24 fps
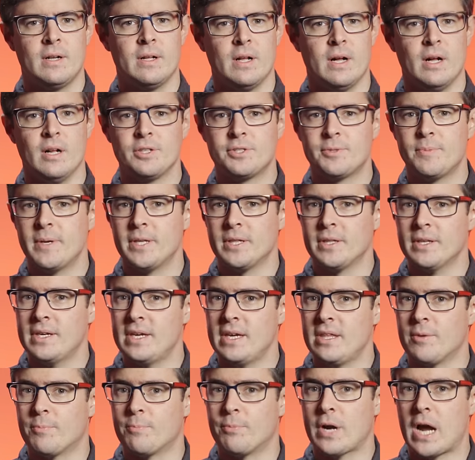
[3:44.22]

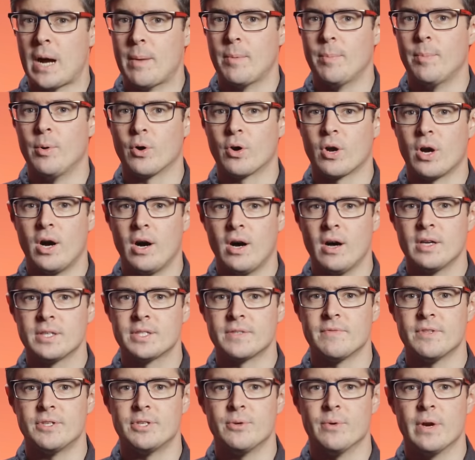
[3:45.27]
Ultimately, the probable cause
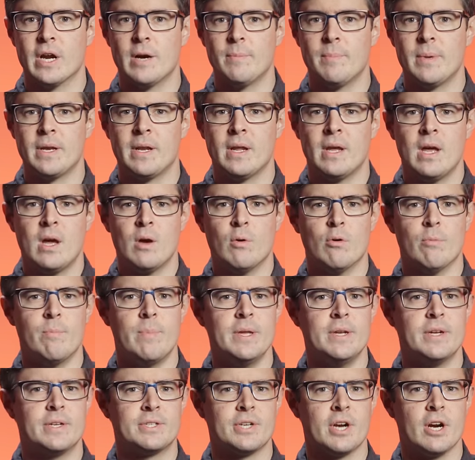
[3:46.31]
of the derailment will
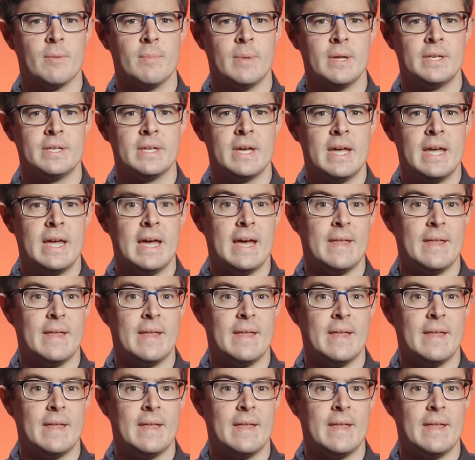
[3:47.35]
be determined,